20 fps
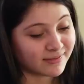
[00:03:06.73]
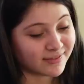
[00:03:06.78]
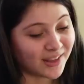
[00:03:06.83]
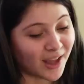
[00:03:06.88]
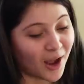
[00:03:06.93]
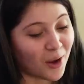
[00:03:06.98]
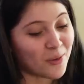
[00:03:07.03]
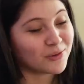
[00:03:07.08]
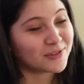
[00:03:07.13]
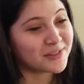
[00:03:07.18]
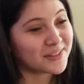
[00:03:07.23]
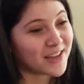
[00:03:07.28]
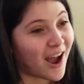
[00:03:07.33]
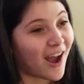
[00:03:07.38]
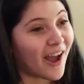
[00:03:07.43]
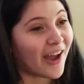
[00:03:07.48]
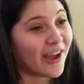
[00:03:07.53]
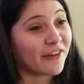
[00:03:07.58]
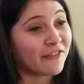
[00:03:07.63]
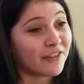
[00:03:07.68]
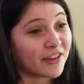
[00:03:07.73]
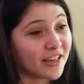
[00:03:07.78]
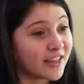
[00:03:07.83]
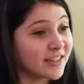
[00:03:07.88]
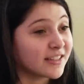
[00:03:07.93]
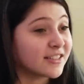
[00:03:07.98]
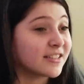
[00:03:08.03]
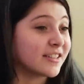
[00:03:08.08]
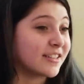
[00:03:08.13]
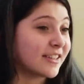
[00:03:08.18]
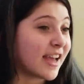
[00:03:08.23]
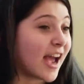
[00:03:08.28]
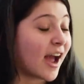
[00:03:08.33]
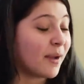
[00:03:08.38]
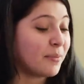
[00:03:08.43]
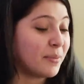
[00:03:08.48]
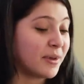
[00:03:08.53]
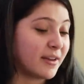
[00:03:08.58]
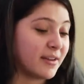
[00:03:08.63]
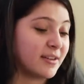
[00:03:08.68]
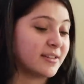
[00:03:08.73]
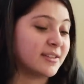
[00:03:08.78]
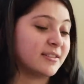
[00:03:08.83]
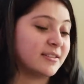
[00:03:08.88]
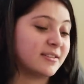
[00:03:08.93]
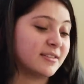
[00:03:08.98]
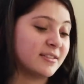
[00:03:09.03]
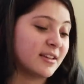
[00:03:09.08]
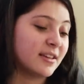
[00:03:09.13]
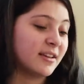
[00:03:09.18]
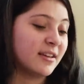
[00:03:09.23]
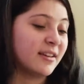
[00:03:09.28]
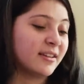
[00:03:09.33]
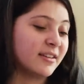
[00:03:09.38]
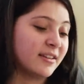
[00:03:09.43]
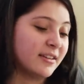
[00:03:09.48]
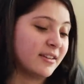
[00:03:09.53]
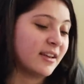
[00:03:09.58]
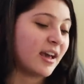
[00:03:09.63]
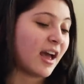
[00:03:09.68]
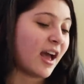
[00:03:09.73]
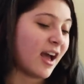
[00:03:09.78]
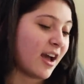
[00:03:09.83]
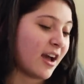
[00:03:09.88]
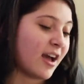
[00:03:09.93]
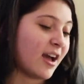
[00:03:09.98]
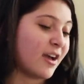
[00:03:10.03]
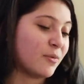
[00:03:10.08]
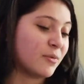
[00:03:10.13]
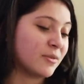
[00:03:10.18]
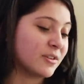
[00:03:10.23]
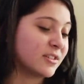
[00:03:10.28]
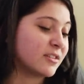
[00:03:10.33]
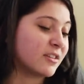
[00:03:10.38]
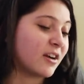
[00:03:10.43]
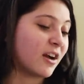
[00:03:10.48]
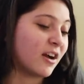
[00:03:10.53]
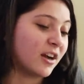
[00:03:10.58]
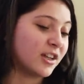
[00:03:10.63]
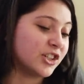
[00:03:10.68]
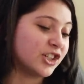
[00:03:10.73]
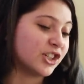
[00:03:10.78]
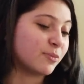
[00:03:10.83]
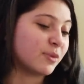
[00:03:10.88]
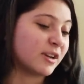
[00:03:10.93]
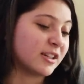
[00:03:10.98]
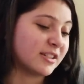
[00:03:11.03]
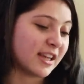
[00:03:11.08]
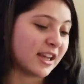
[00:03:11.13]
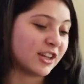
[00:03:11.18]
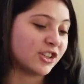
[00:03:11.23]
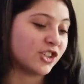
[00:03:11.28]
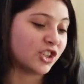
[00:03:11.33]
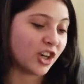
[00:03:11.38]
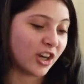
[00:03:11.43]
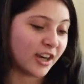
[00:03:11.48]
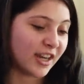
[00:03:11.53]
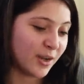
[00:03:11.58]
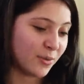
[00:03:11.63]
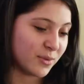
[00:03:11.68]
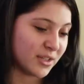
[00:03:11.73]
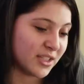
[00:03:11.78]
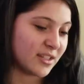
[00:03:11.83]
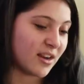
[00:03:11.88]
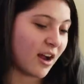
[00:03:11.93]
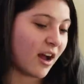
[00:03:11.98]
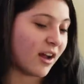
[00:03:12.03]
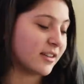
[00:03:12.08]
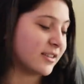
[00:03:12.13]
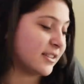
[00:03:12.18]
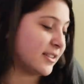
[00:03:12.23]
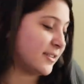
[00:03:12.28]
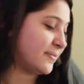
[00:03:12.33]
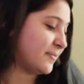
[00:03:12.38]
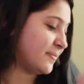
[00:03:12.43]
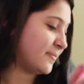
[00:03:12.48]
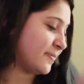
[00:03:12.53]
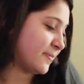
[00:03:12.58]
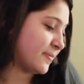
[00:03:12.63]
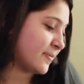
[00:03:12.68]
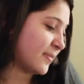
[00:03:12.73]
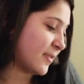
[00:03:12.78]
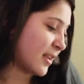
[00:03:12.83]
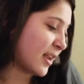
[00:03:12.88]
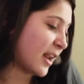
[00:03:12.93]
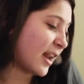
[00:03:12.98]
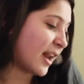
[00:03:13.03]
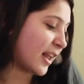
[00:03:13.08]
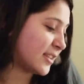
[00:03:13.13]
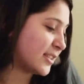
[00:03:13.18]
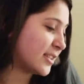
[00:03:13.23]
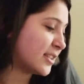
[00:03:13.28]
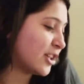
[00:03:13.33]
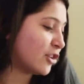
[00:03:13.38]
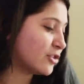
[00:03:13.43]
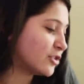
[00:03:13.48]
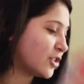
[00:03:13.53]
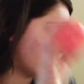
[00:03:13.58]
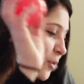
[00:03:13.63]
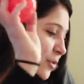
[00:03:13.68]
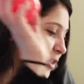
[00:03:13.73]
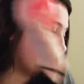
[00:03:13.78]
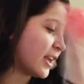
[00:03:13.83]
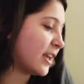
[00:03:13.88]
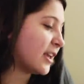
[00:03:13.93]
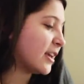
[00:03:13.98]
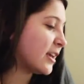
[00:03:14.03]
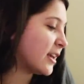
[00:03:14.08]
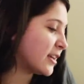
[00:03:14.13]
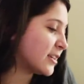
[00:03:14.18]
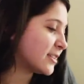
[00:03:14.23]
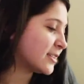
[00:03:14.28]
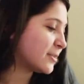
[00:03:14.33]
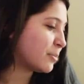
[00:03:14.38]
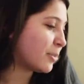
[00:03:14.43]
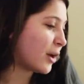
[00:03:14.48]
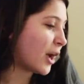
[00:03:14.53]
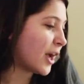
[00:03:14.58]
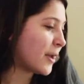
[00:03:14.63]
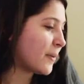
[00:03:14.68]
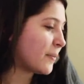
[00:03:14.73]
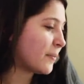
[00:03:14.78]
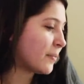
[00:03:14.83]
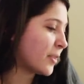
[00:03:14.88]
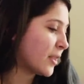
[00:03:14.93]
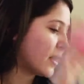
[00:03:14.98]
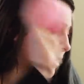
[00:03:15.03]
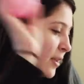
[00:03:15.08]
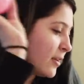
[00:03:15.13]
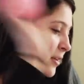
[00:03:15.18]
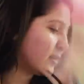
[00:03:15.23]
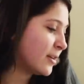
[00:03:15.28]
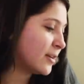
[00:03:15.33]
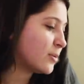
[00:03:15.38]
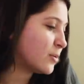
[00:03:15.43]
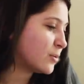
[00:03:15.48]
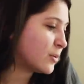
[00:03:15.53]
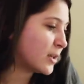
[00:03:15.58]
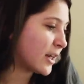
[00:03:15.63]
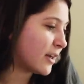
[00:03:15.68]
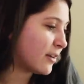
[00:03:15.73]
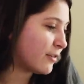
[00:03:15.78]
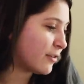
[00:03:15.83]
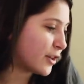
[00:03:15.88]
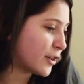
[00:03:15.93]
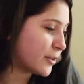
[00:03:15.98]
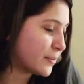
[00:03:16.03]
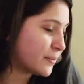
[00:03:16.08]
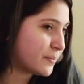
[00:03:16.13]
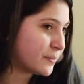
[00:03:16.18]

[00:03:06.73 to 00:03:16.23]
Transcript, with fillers: I will die if he is the dad, because I was 100% sure he was not. And I still don't think he is, but whatever.